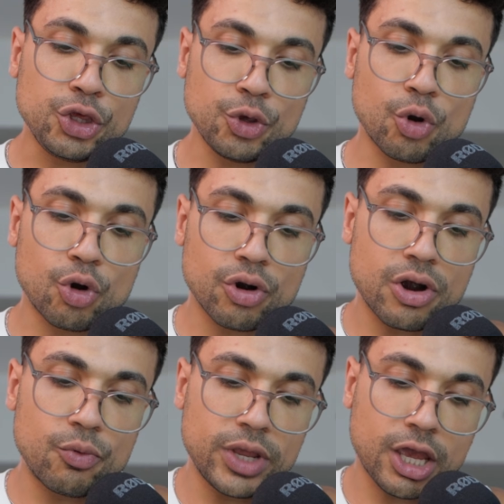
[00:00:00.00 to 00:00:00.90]

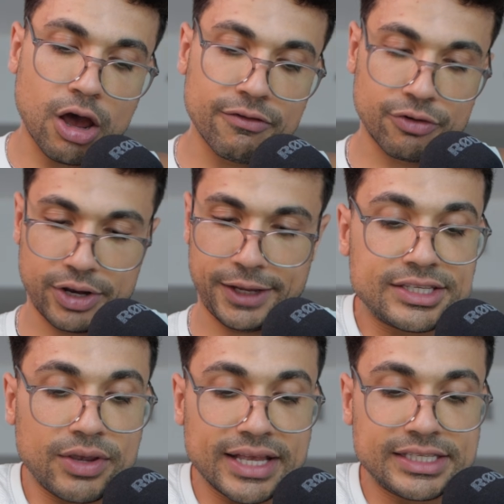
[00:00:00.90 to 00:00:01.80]
your recovery.
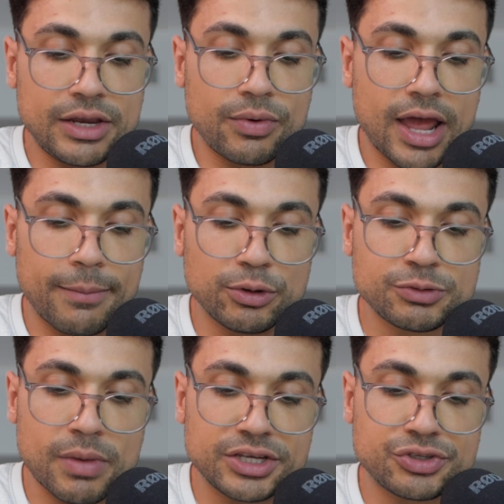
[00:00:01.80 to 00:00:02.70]
As you can see, when I
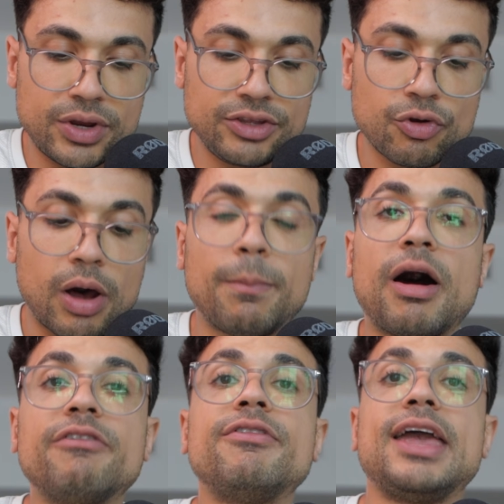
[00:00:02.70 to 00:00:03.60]
push my strain to
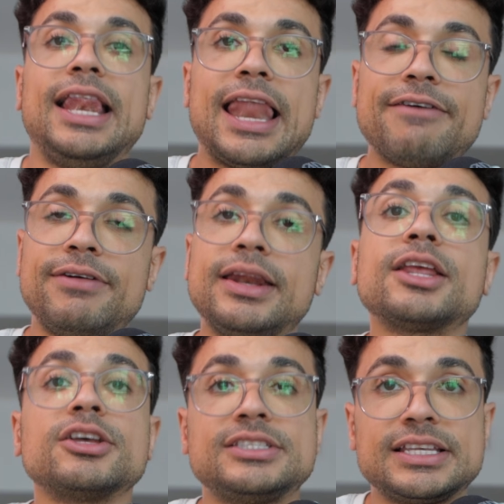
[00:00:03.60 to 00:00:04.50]
above
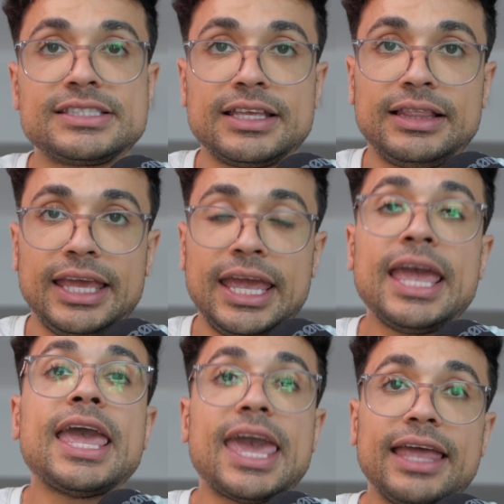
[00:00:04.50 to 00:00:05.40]
11 consistently,
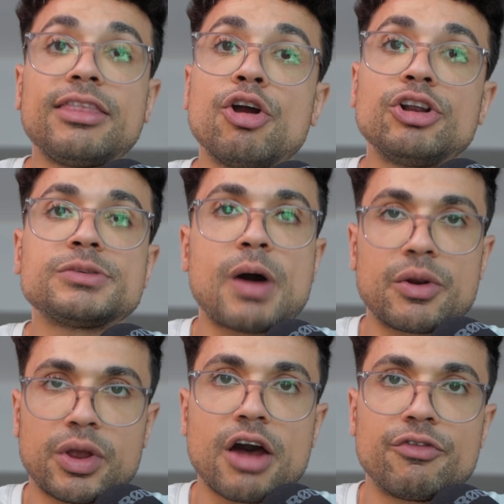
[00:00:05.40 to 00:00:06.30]
it hurts my
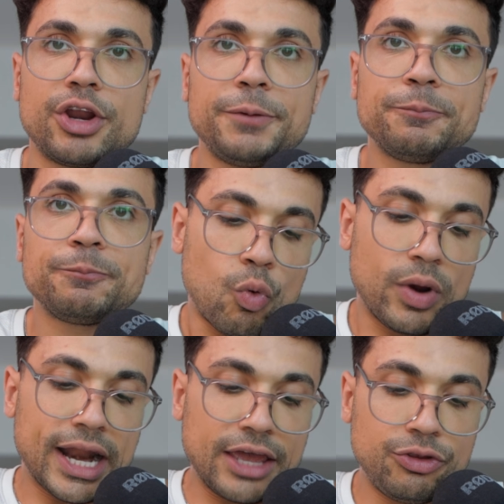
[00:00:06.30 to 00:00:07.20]
recovery.
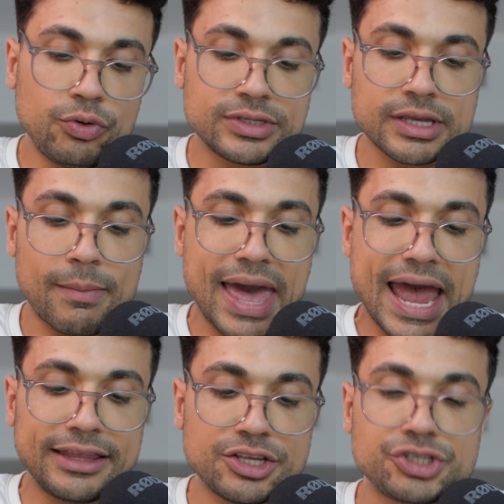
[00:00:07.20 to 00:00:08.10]
When I do some
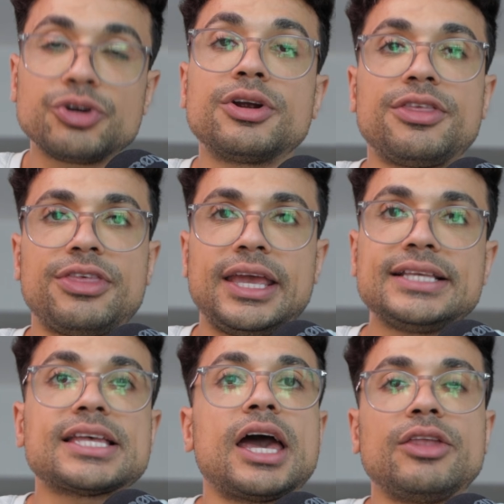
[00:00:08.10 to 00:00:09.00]
added sugar
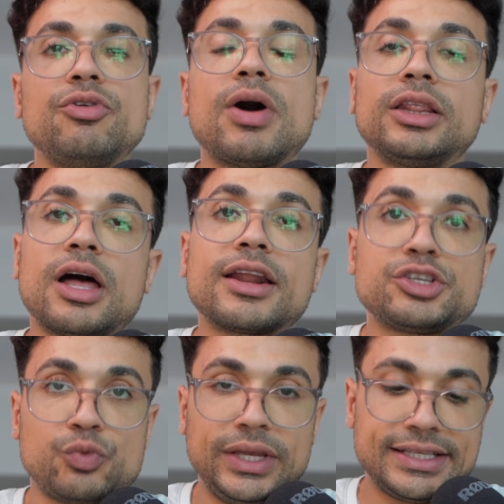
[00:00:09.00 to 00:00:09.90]
things, I do a lot of
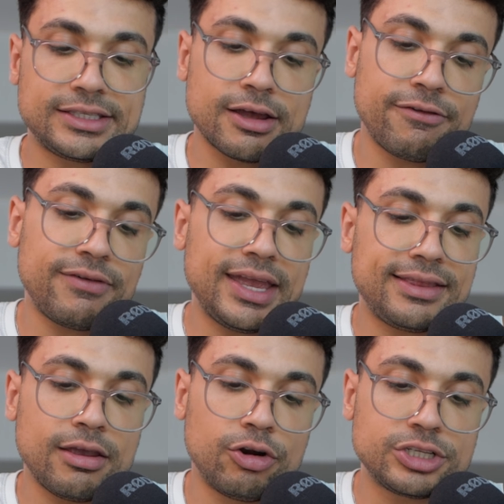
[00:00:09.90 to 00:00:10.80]
sweet stuff,
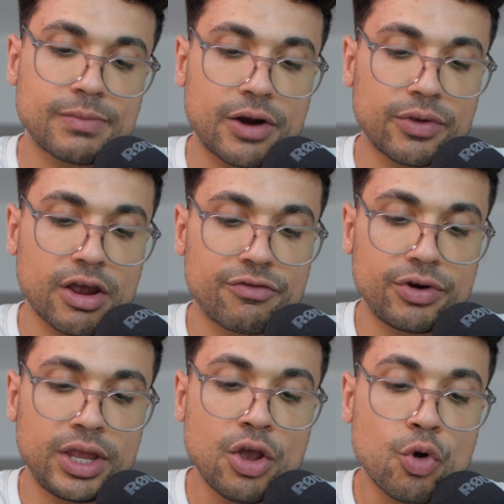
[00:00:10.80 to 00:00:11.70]
it hurts my recovery